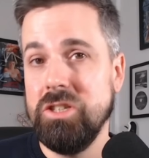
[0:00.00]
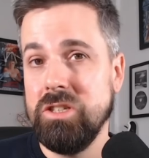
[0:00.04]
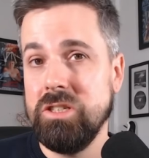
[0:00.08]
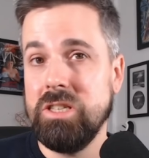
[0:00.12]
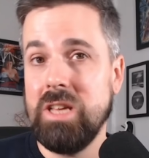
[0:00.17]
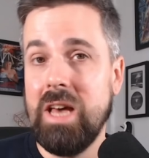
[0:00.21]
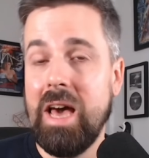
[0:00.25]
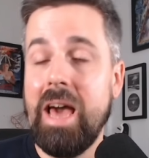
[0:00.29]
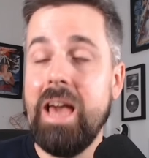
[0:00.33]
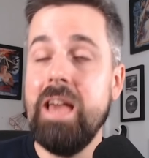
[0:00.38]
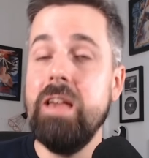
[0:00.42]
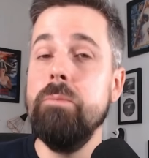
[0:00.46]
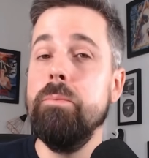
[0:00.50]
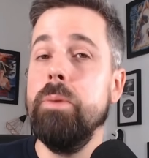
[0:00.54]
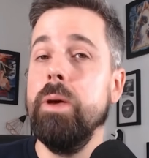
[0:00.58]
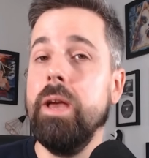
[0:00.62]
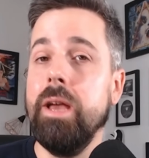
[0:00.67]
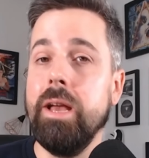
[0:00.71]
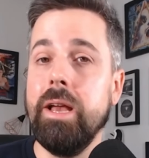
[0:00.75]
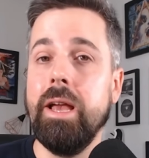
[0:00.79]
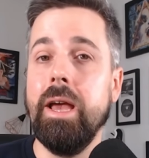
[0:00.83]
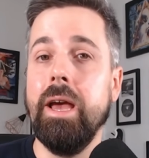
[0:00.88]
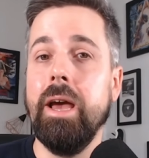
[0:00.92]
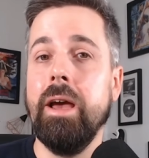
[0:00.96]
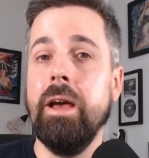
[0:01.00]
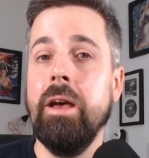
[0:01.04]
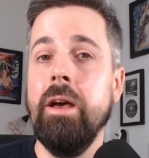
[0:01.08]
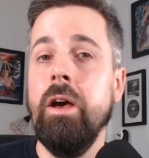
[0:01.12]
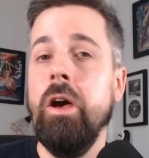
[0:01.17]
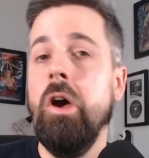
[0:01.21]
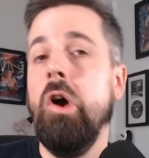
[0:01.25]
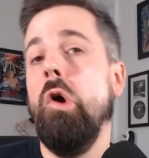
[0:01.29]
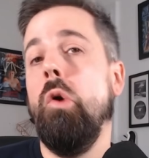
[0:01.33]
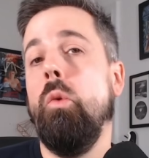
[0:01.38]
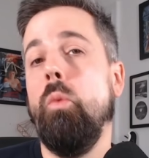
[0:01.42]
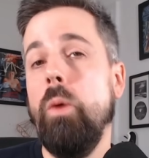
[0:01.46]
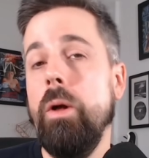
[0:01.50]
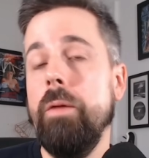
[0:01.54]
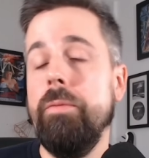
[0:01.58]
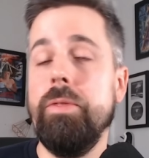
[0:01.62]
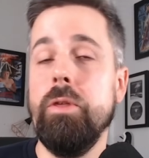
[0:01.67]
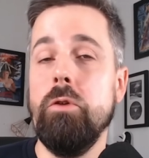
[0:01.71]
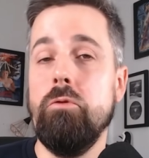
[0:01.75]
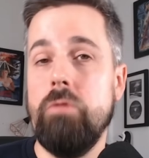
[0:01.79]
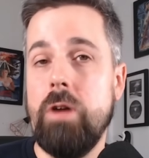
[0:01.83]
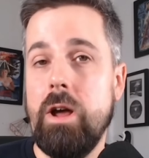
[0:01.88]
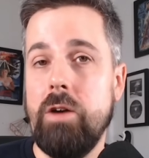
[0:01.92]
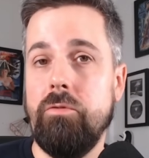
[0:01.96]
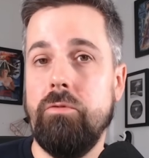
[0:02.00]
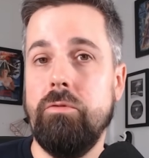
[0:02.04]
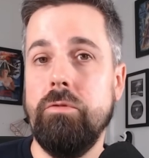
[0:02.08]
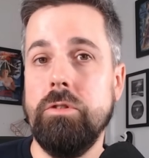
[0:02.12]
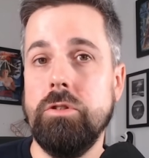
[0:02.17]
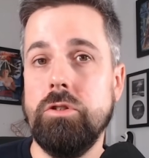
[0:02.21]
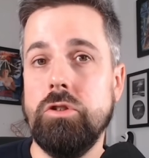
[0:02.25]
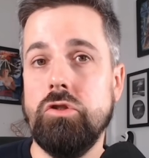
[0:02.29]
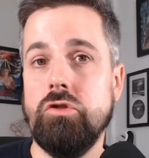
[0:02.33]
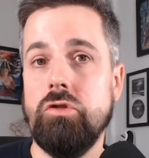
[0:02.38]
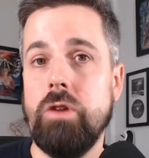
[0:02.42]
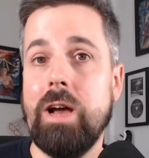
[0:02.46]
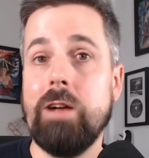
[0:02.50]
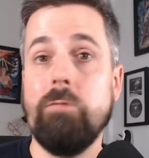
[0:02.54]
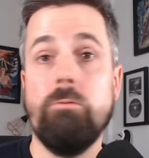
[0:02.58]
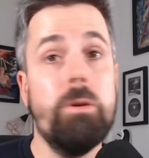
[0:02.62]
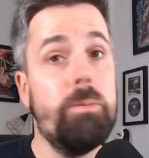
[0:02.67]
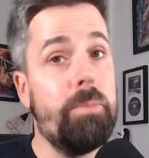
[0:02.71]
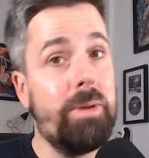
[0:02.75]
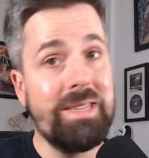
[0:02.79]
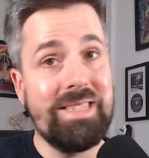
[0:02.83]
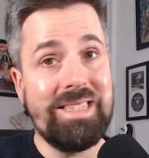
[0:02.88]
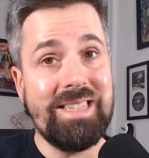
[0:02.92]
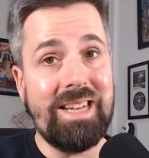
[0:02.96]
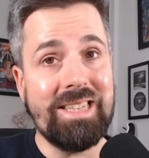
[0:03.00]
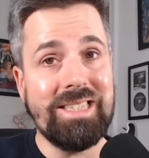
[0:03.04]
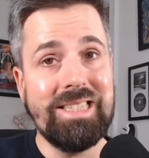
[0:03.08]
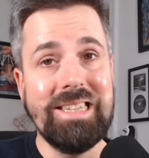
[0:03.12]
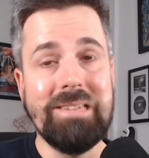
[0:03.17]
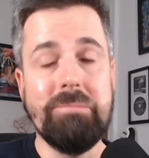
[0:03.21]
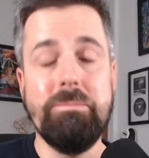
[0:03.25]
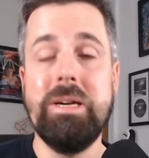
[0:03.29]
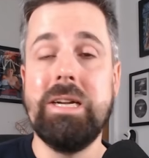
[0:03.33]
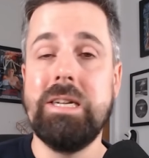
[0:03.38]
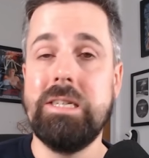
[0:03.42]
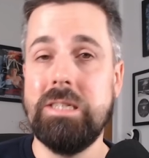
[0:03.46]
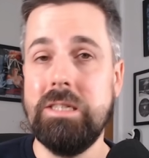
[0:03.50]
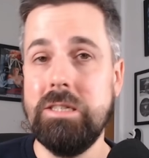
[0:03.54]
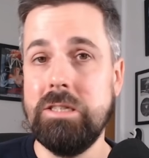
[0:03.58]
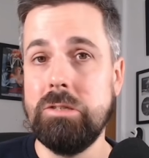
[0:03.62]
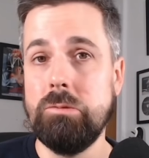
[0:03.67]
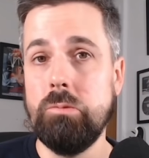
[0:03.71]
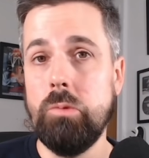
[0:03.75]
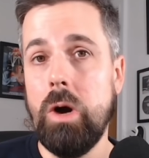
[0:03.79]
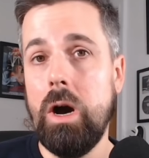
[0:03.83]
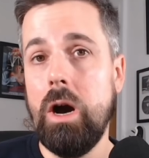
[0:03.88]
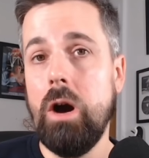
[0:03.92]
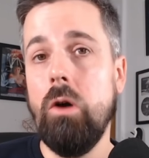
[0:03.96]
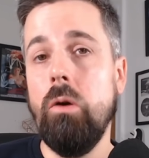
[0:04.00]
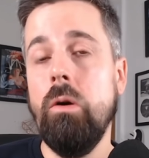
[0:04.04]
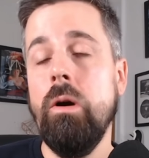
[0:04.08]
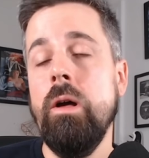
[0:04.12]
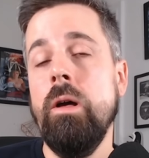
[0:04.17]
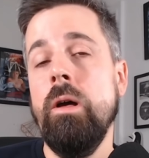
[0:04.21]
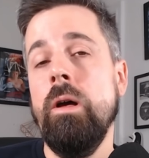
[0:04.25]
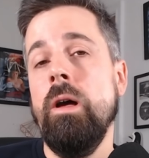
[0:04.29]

So A being it with the reference track, with my static mix as well,